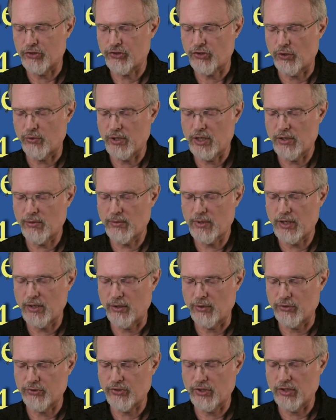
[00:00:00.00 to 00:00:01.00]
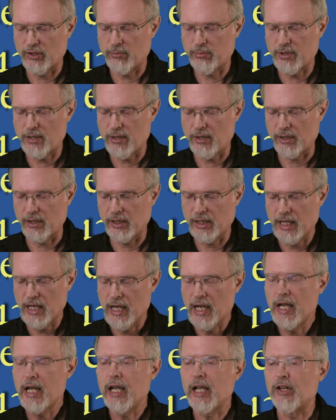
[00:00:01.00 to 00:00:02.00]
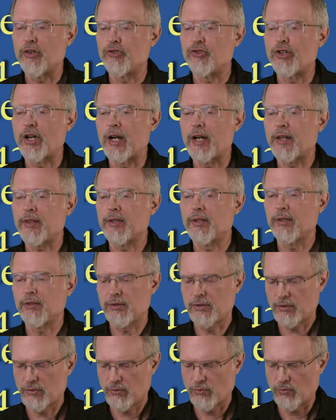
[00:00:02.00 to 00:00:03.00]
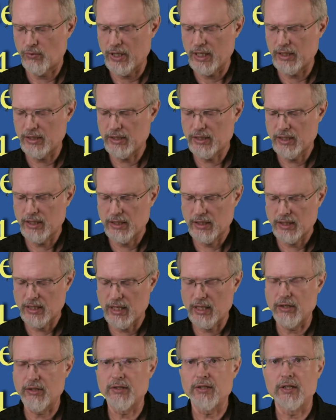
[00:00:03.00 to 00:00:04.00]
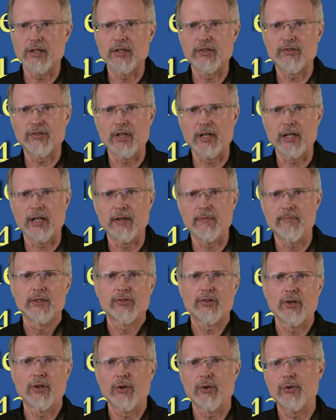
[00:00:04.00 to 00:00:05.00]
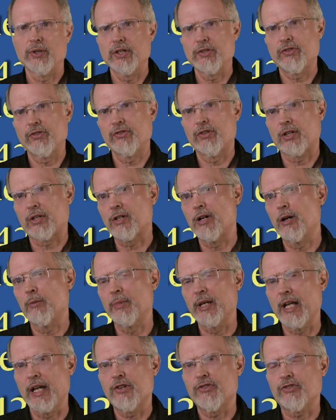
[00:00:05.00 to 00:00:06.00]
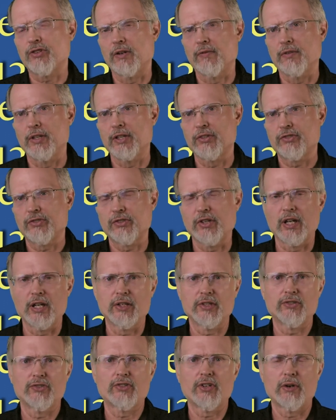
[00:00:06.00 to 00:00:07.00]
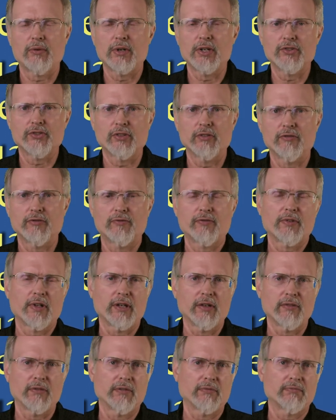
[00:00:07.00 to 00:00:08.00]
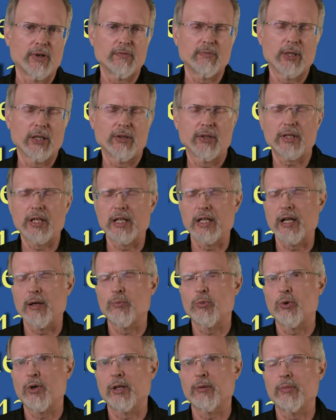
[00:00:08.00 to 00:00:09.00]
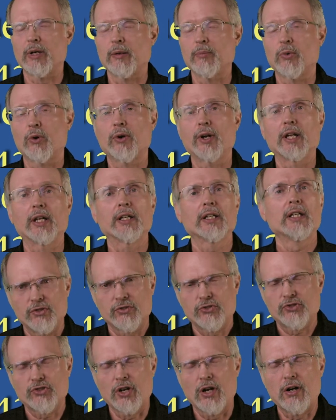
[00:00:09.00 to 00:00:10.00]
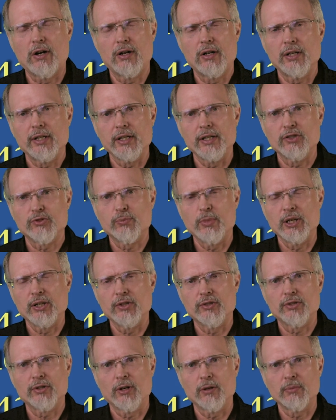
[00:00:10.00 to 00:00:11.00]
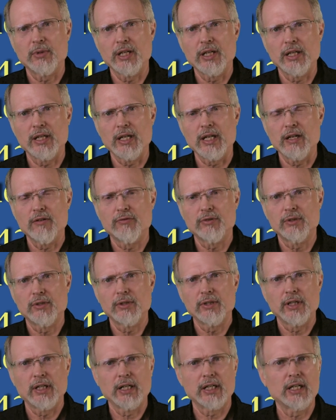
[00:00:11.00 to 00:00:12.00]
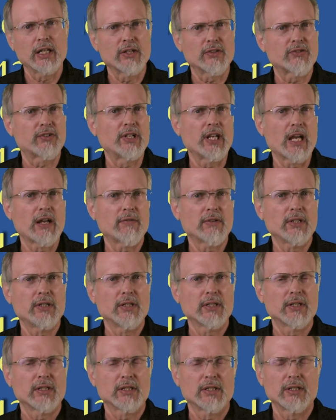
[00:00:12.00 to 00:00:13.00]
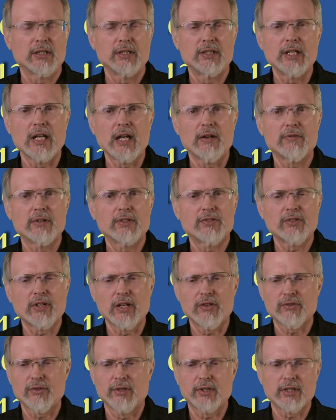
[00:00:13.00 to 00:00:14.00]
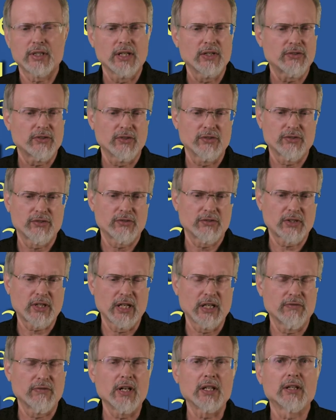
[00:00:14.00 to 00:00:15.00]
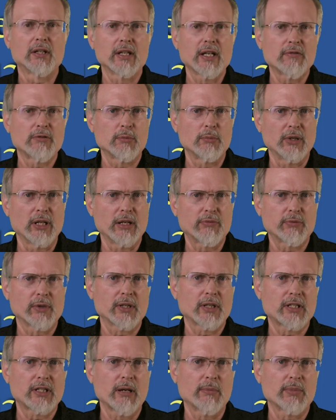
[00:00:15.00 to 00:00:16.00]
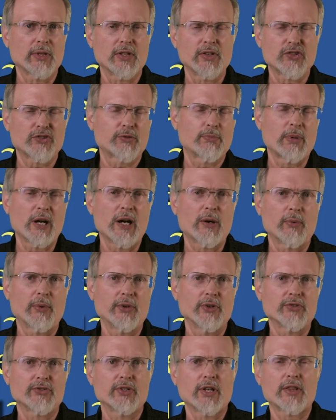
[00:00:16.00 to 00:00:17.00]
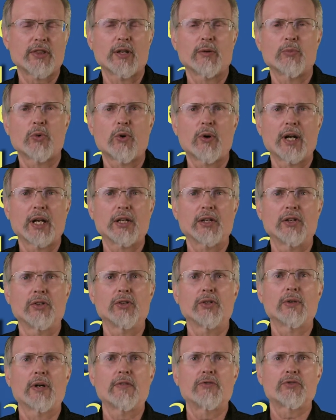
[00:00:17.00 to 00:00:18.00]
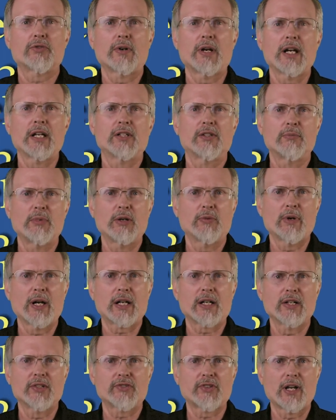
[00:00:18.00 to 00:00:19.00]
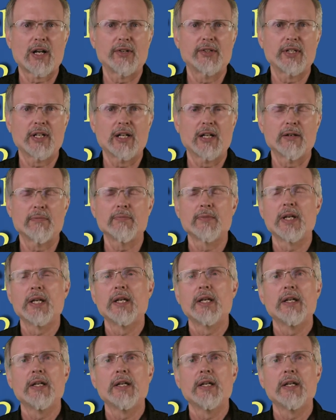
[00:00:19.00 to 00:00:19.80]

So he arose and departed, and Jonathan went into the city. So this is the culmination of this uh, series of, uh, we've been looking at morning by morning. Saul has been determining evil against David. David says, look, this is kind of unlivable. I've really come to this spot where there's nothing more I can do. I've tried to be reconciled to him.